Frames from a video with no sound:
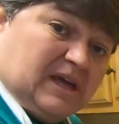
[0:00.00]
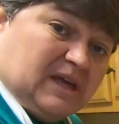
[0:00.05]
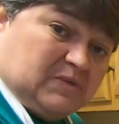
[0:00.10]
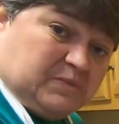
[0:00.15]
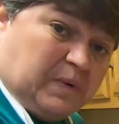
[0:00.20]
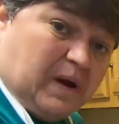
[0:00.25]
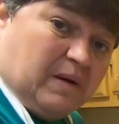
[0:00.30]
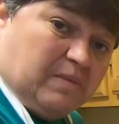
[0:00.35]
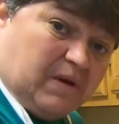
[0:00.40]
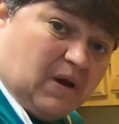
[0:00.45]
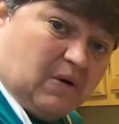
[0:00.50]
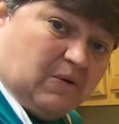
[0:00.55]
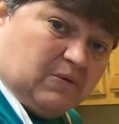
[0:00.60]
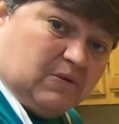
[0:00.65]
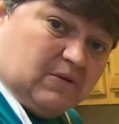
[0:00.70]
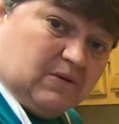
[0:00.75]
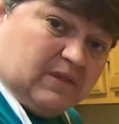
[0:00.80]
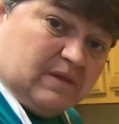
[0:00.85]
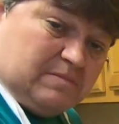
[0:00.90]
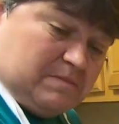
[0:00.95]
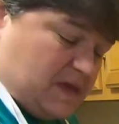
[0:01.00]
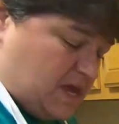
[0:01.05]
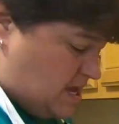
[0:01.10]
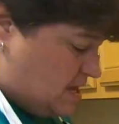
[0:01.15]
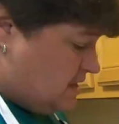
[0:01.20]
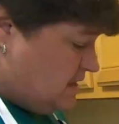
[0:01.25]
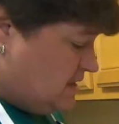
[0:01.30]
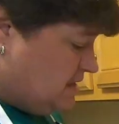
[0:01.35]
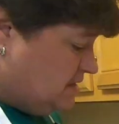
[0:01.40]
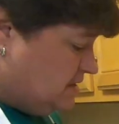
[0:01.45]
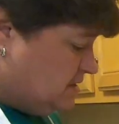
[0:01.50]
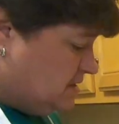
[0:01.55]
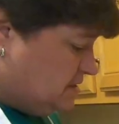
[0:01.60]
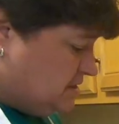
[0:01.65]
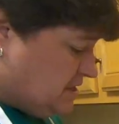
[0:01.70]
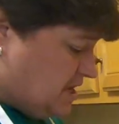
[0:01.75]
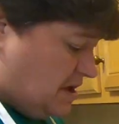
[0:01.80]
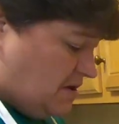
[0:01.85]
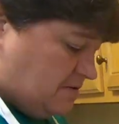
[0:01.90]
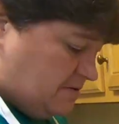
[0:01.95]
it's probably older than me.
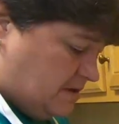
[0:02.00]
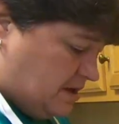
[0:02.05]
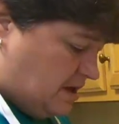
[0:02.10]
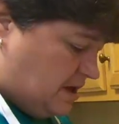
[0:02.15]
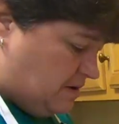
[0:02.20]
So